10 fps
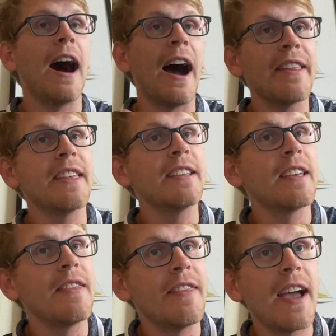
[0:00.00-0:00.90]
I think
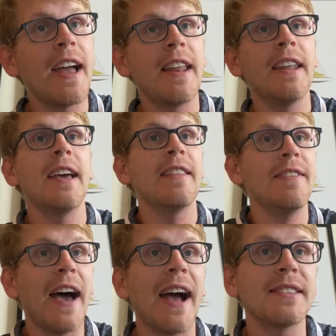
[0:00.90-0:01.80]
then
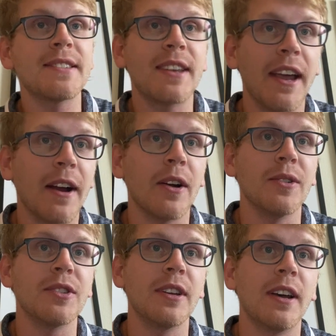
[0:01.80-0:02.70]
that
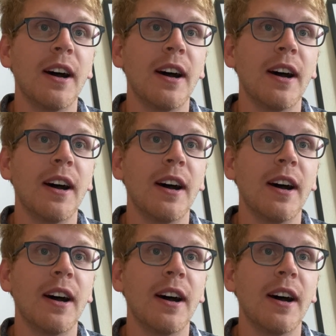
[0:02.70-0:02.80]
scares